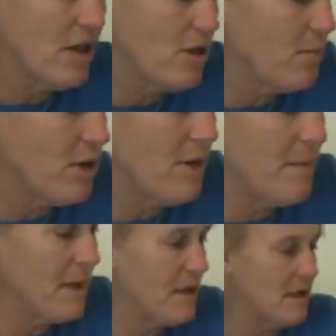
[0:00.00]
you put them
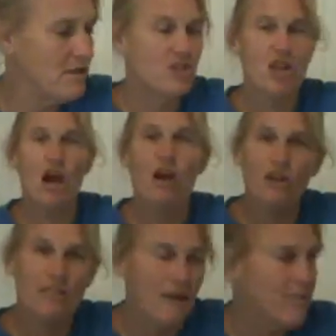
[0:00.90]
in a
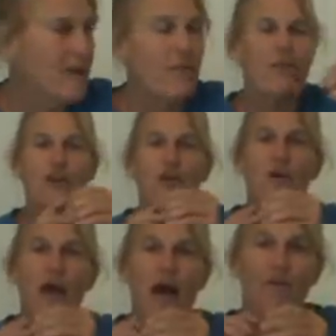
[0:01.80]
jar or something, and there
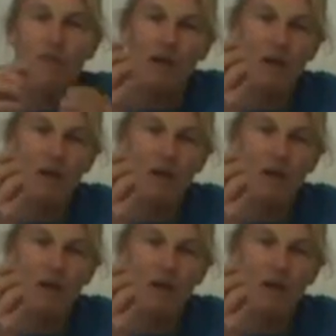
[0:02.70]
you have